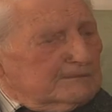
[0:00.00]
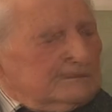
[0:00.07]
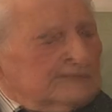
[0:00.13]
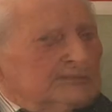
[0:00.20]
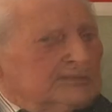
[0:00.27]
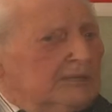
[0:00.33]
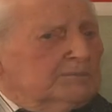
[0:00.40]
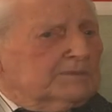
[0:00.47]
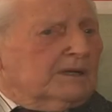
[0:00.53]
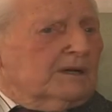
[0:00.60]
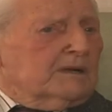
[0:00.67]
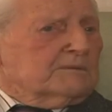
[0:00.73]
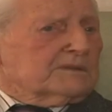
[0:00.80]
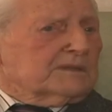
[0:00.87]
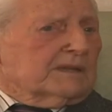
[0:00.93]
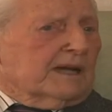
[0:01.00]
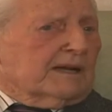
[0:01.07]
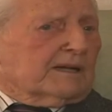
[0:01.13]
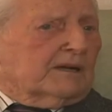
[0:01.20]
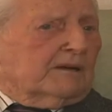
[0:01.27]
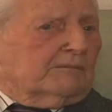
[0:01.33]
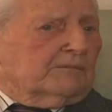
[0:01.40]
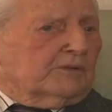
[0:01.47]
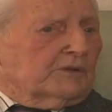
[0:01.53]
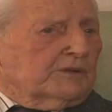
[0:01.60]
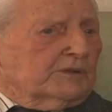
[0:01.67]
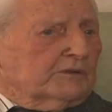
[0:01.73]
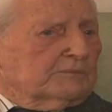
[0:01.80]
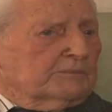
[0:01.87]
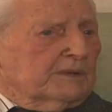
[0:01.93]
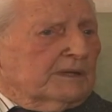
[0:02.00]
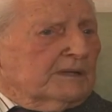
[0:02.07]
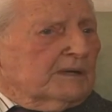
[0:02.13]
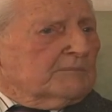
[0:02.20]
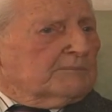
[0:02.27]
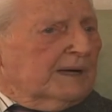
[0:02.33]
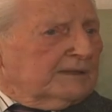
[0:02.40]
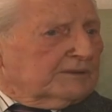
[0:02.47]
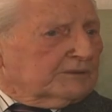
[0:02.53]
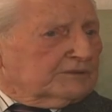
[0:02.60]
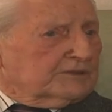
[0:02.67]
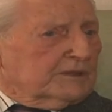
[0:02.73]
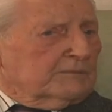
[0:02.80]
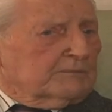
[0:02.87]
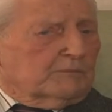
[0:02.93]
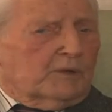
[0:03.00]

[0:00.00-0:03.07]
Sometimes in our convoy there would be a battleship.